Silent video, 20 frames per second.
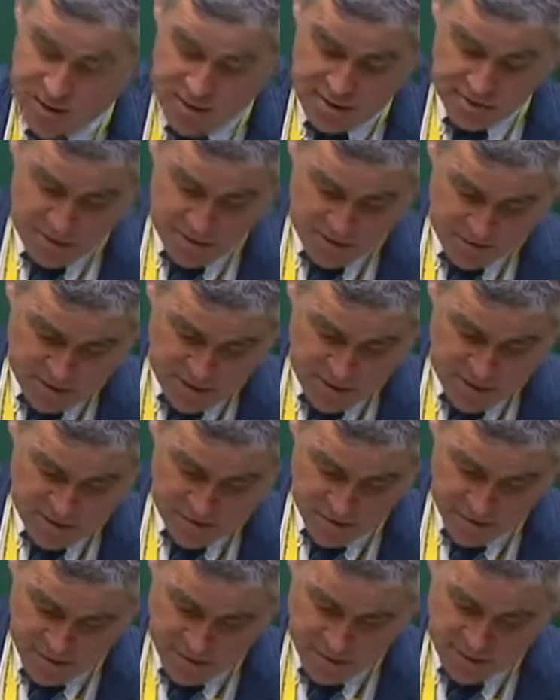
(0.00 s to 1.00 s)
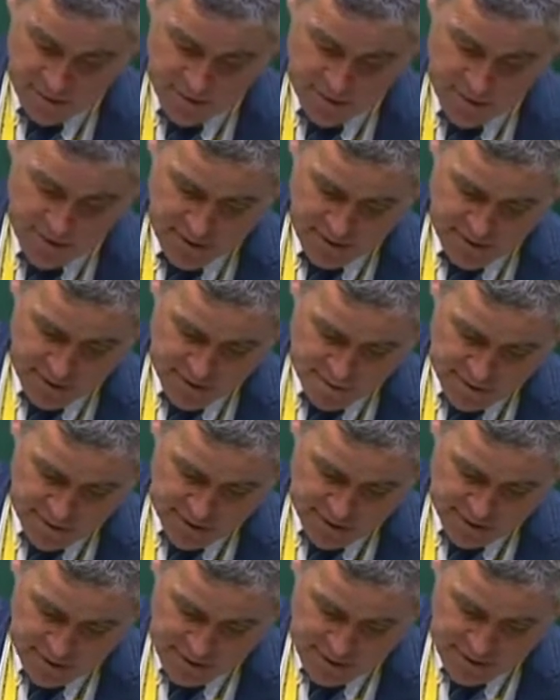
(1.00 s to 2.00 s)
and as a principle ours, and we
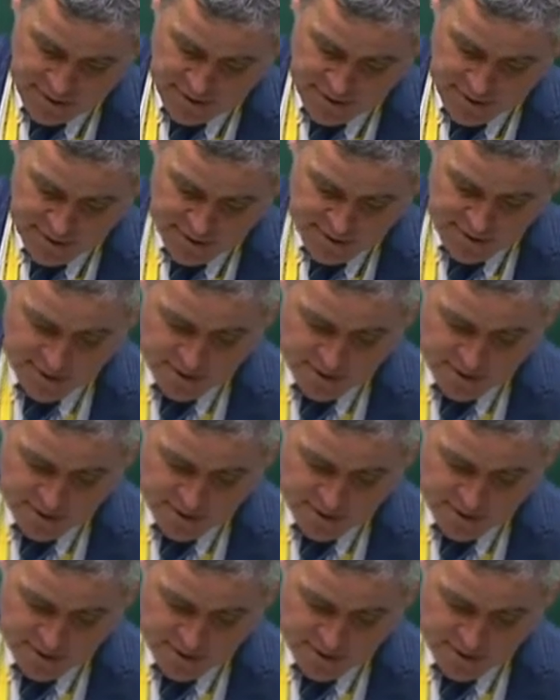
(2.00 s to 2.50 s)
extended this